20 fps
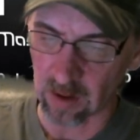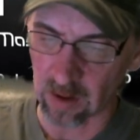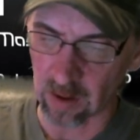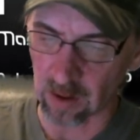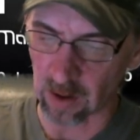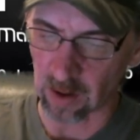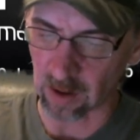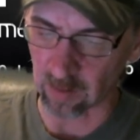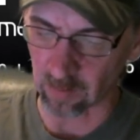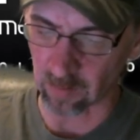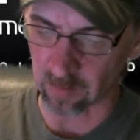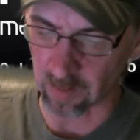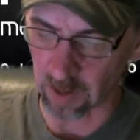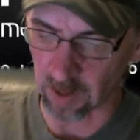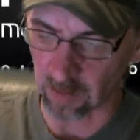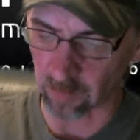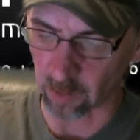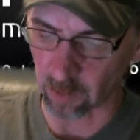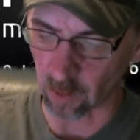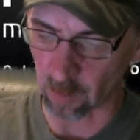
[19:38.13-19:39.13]
I have, I
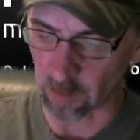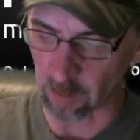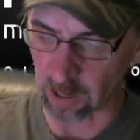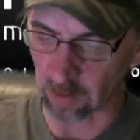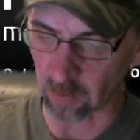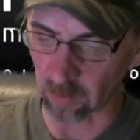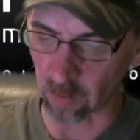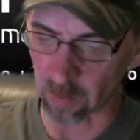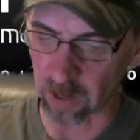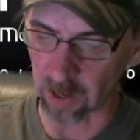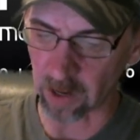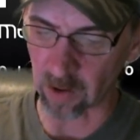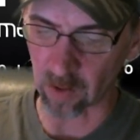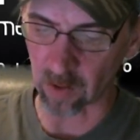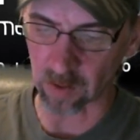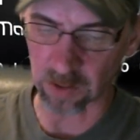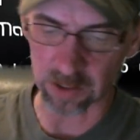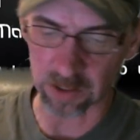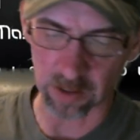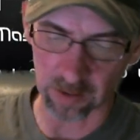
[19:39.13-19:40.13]
have to go back through my
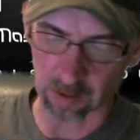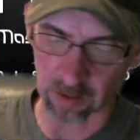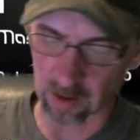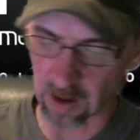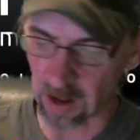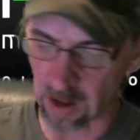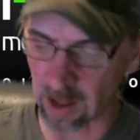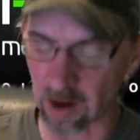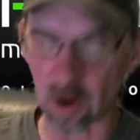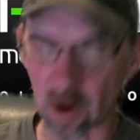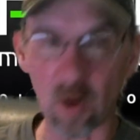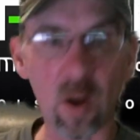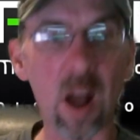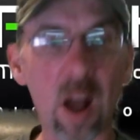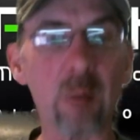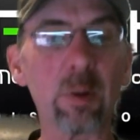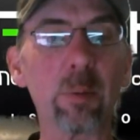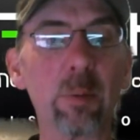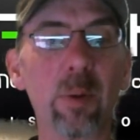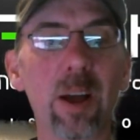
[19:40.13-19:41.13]
notes here. I know
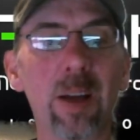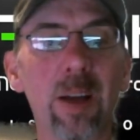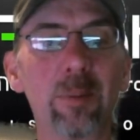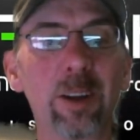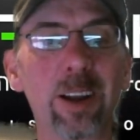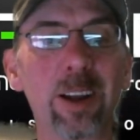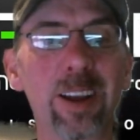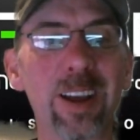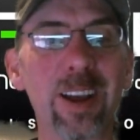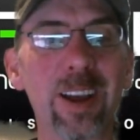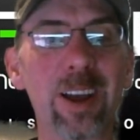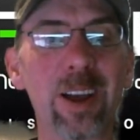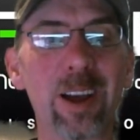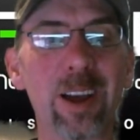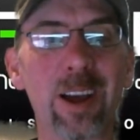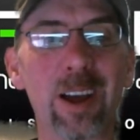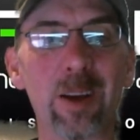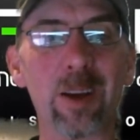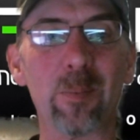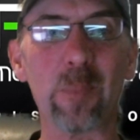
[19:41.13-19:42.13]
I'm a I'm a
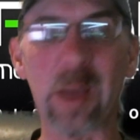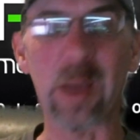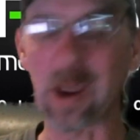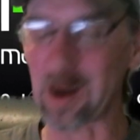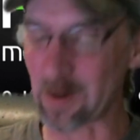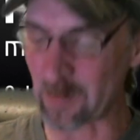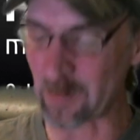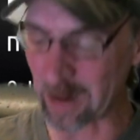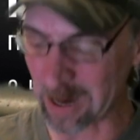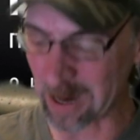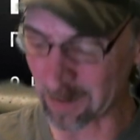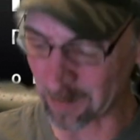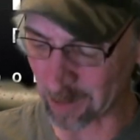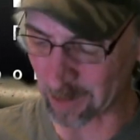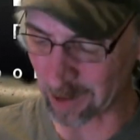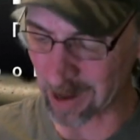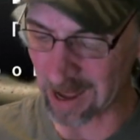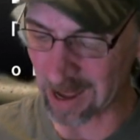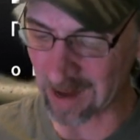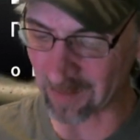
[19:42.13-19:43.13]
uh, pen to paper
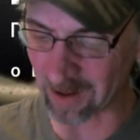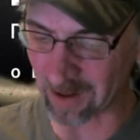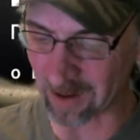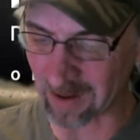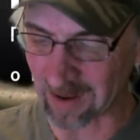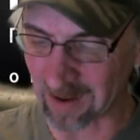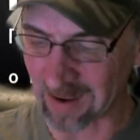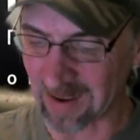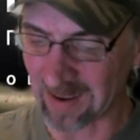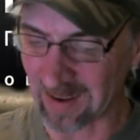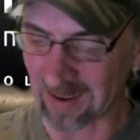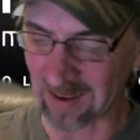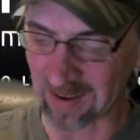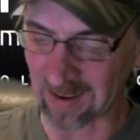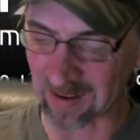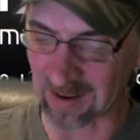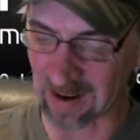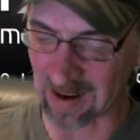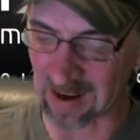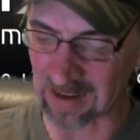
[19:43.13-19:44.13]
kind of a,
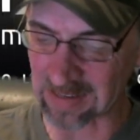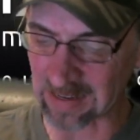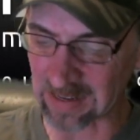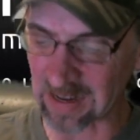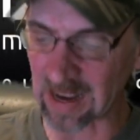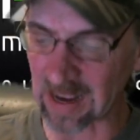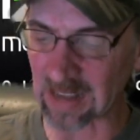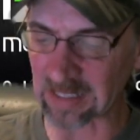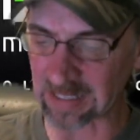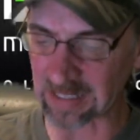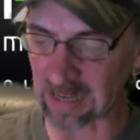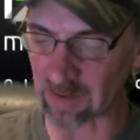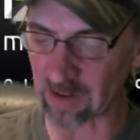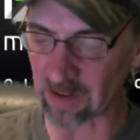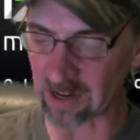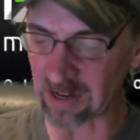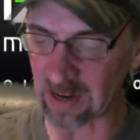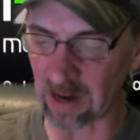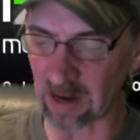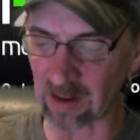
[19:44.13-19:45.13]
a guy. So yeah,
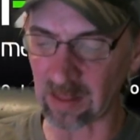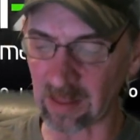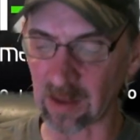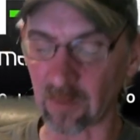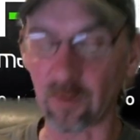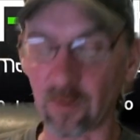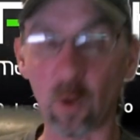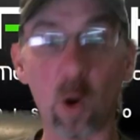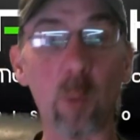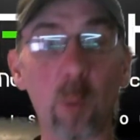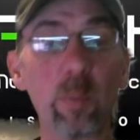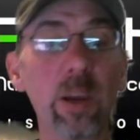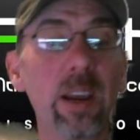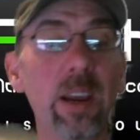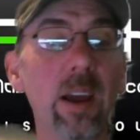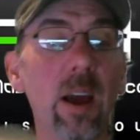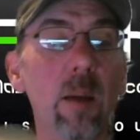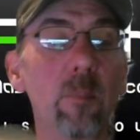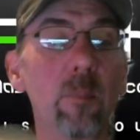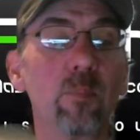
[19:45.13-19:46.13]
17th at 4
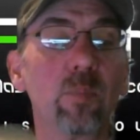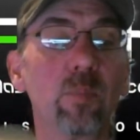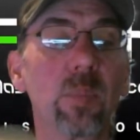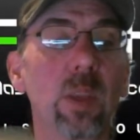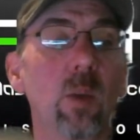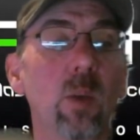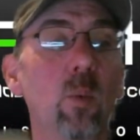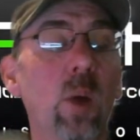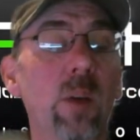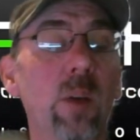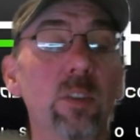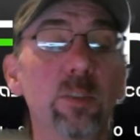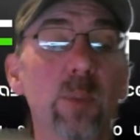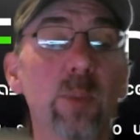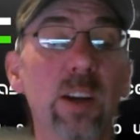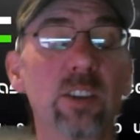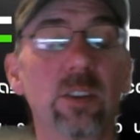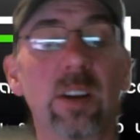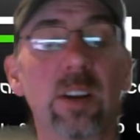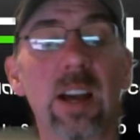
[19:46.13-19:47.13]
p.m. We have a
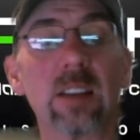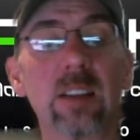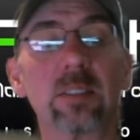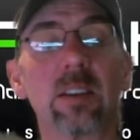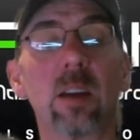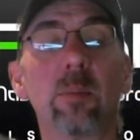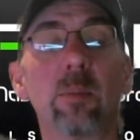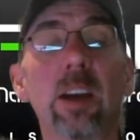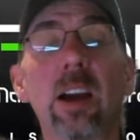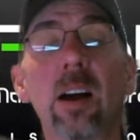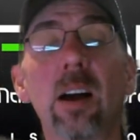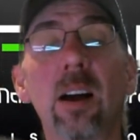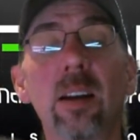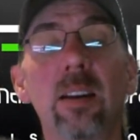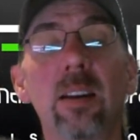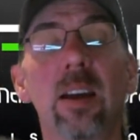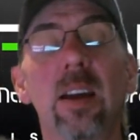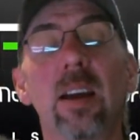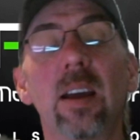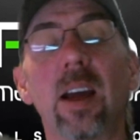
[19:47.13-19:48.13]
special guest coming on.
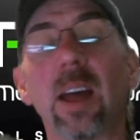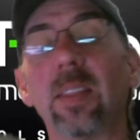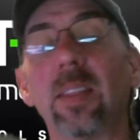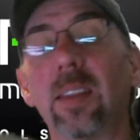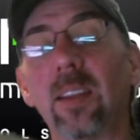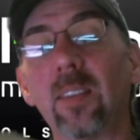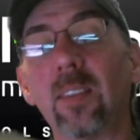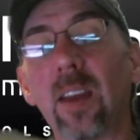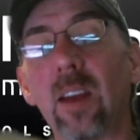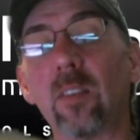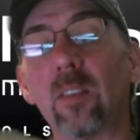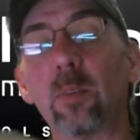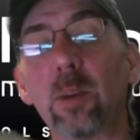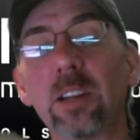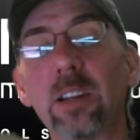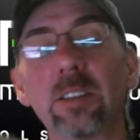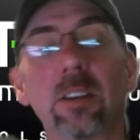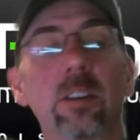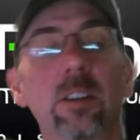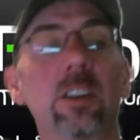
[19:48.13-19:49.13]
I think that
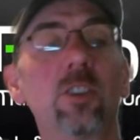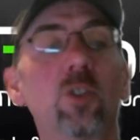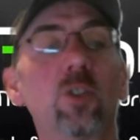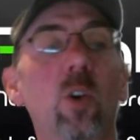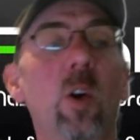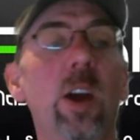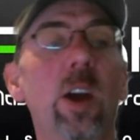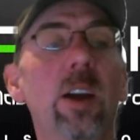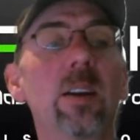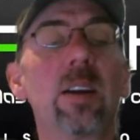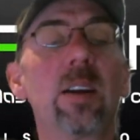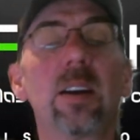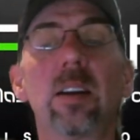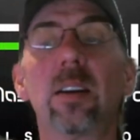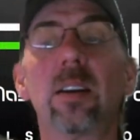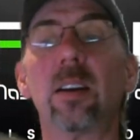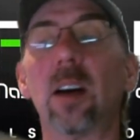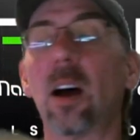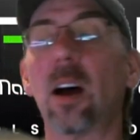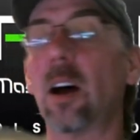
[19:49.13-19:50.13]
everybody's going to enjoy it.
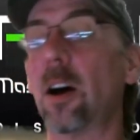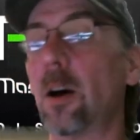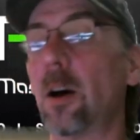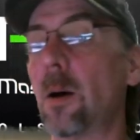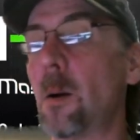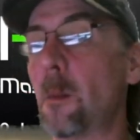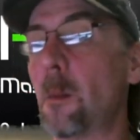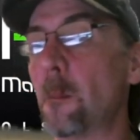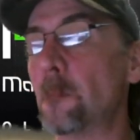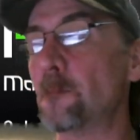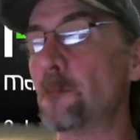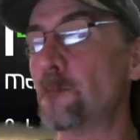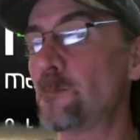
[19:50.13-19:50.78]
Um,